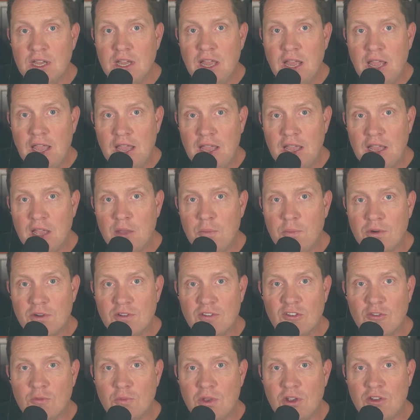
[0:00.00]
AI
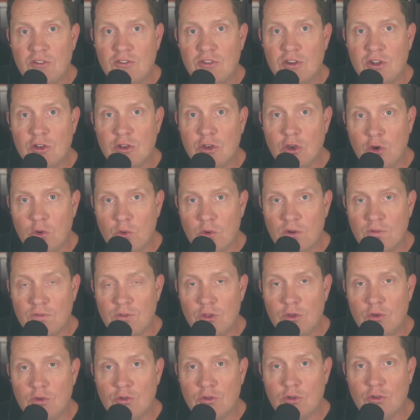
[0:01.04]
participation in code
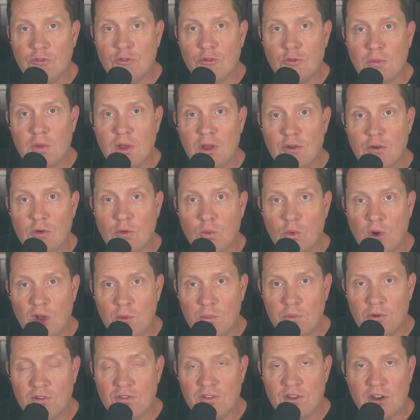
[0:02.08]
review grew from under 1% in
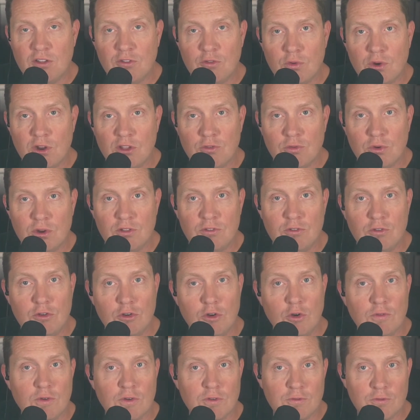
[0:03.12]
2022 to
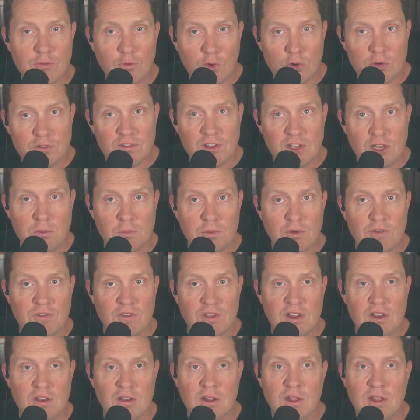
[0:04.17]
over
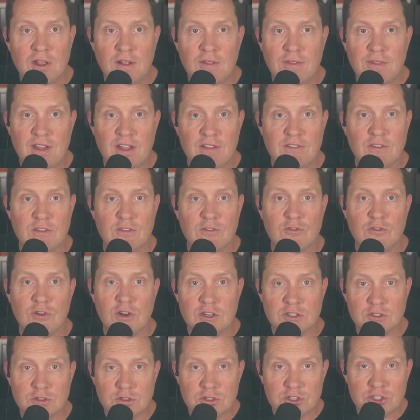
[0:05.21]
14%. That's a
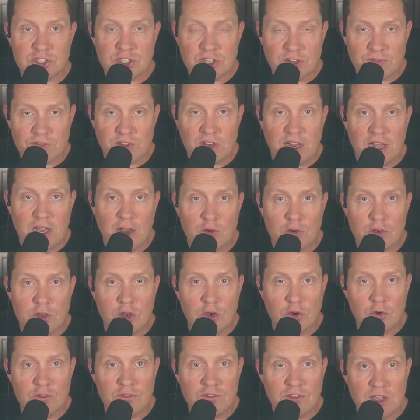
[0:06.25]
structural shift in how
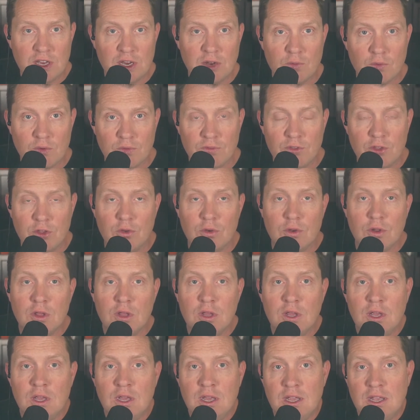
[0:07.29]
code's getting reviewed.
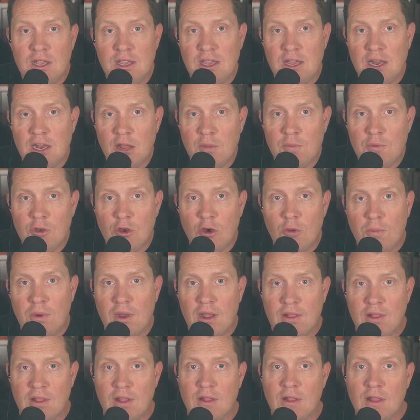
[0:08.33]
GitHub
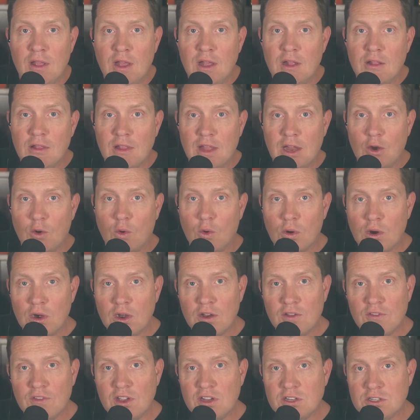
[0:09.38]
Copilot led
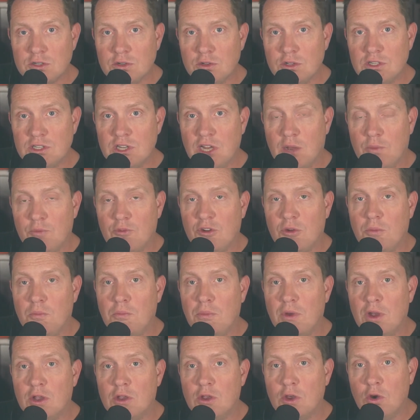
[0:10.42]
organizational adoption,
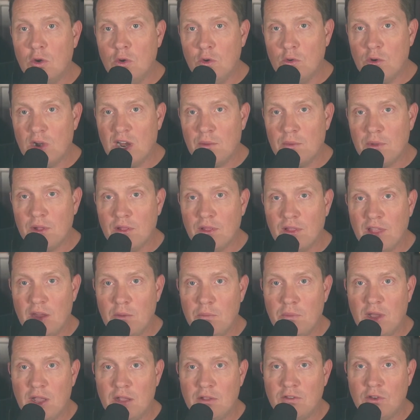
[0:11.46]
but CodeRabbit led
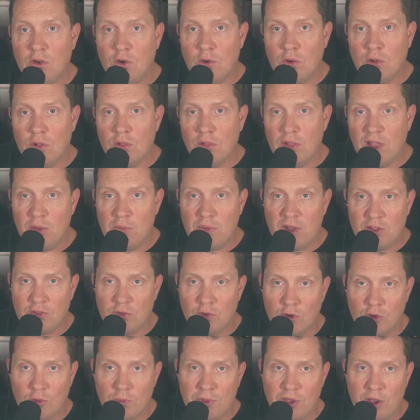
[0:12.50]
by, to- led by
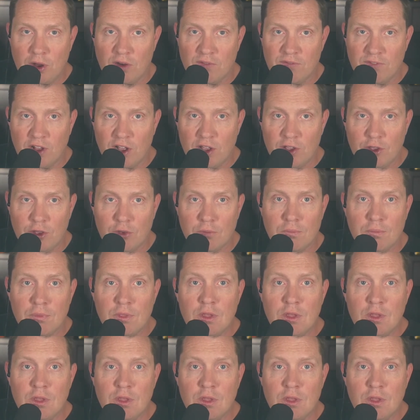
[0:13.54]
total PR volume.